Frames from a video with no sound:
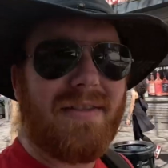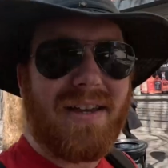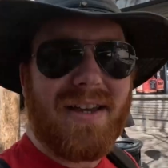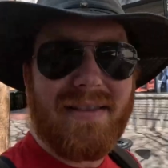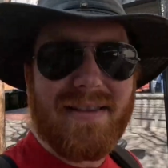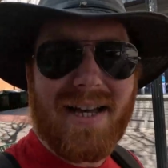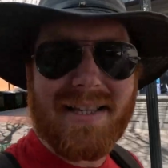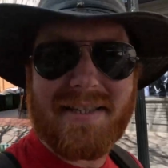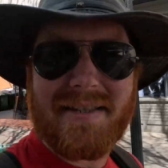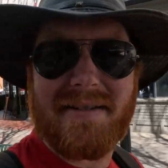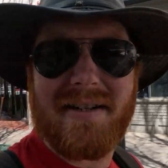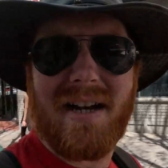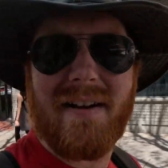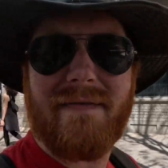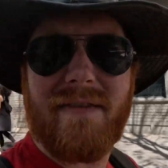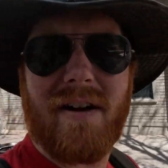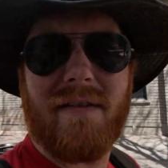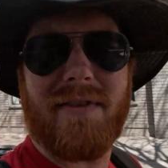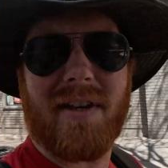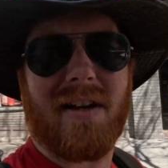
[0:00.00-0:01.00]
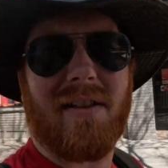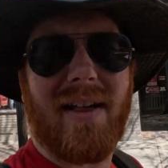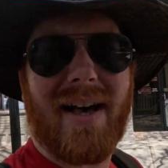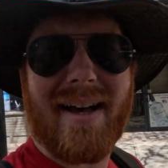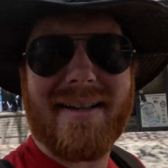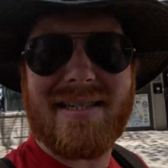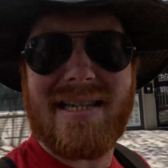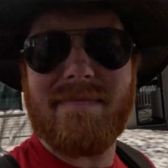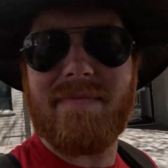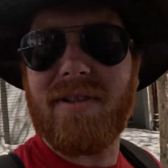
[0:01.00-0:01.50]
think that's enough of the
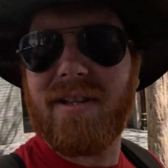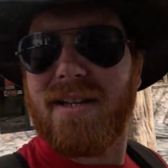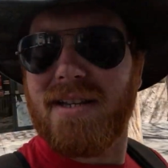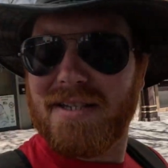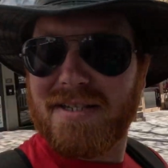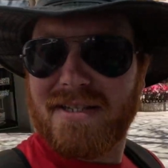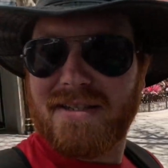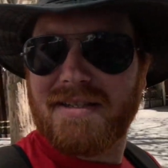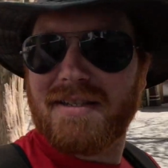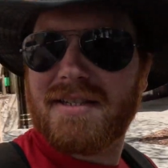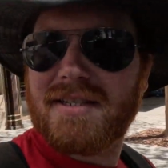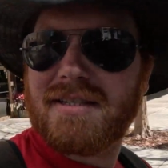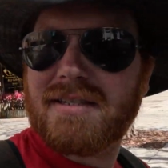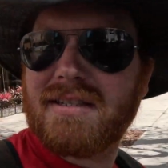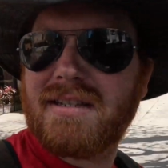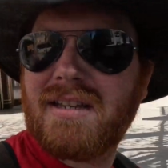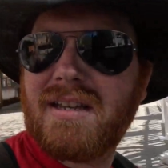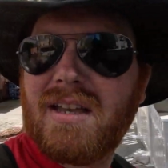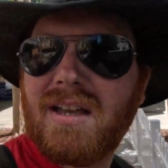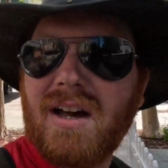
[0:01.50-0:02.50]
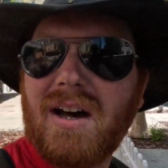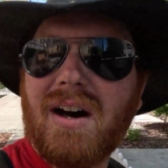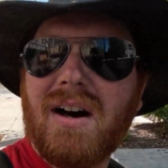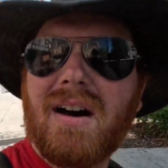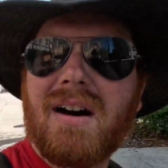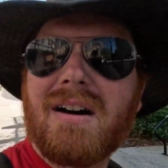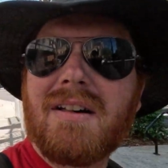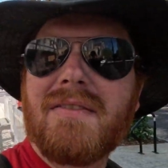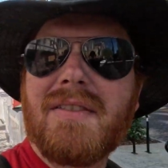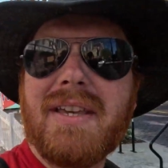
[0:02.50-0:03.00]
classy places.
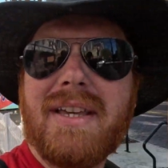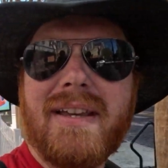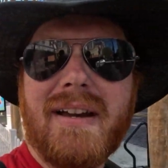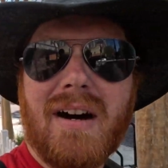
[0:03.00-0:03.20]
On the